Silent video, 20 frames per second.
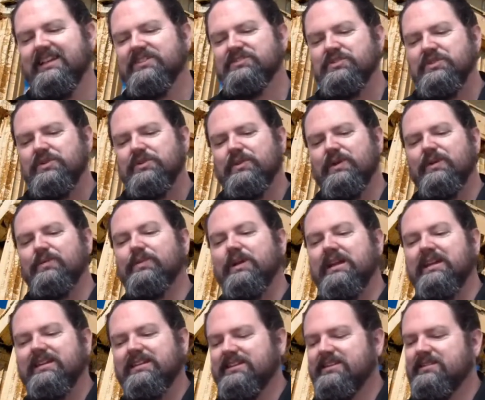So uh,
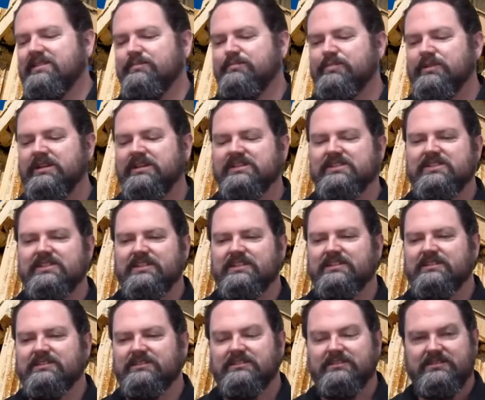Rhea brings
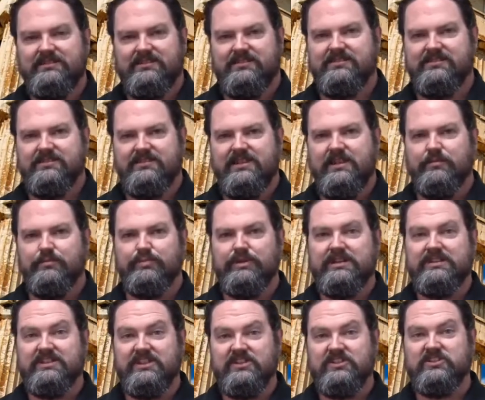the, you know,
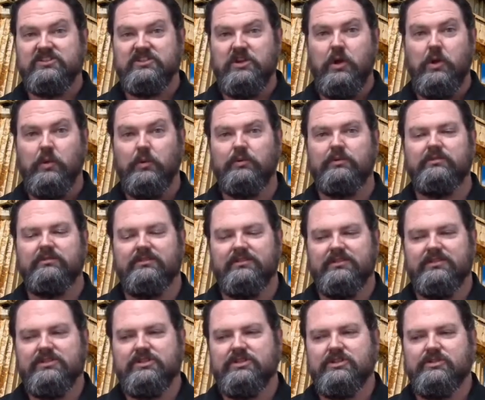brings the stone
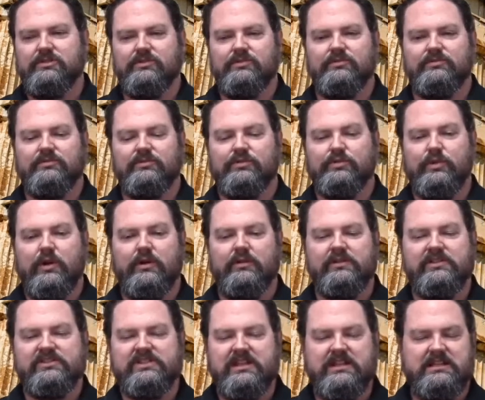to
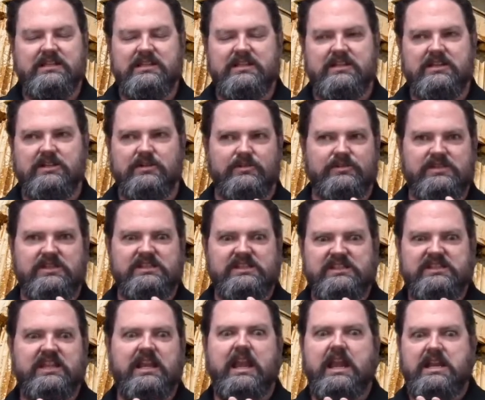Cronus, and he goes
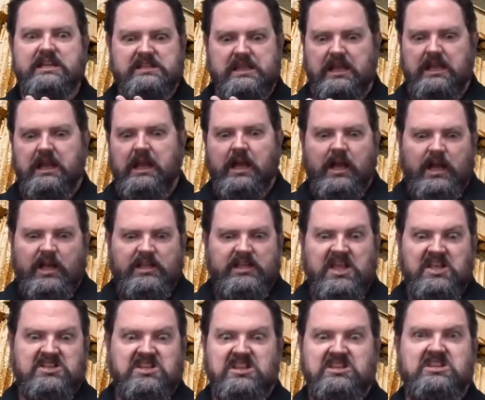insane. He's like, oh,
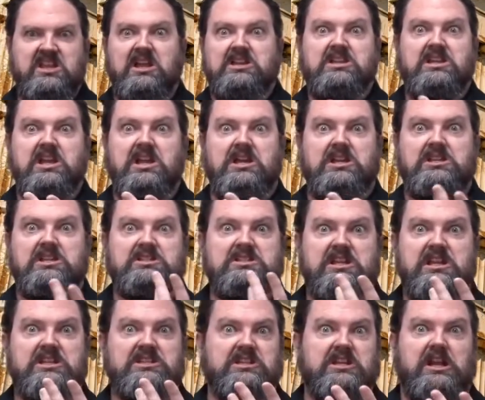"This is a kid. This
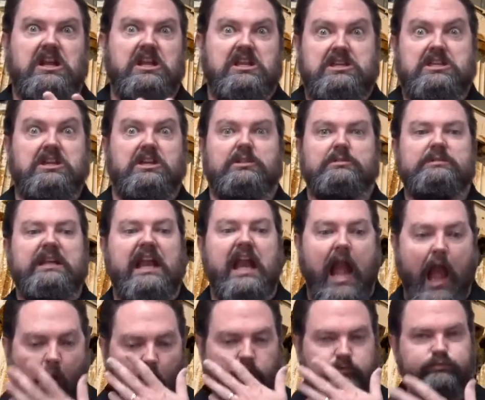kid's gonna kill me."
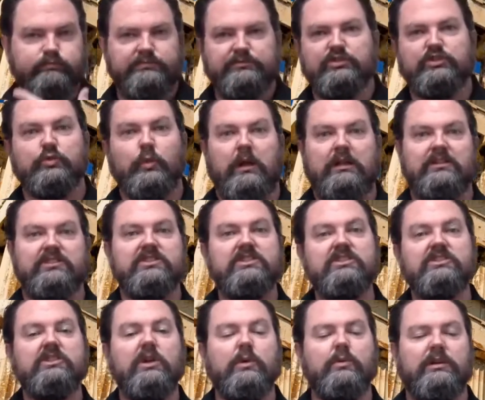Oh, swallows
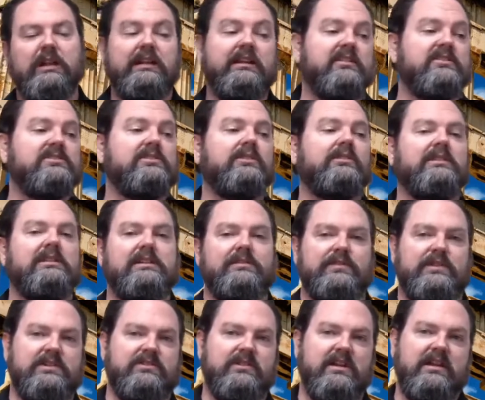the stone. He doesn't know the
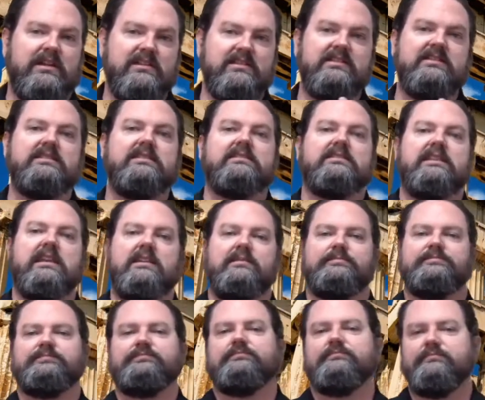difference, right? Because he's insane.
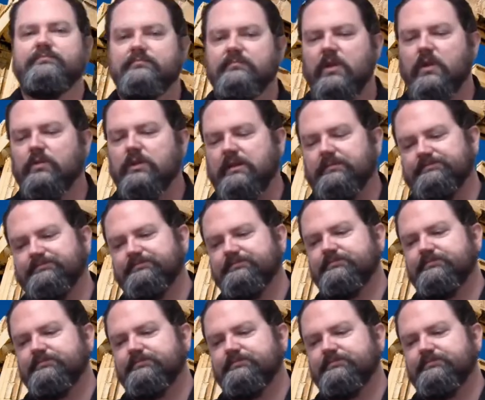Okay.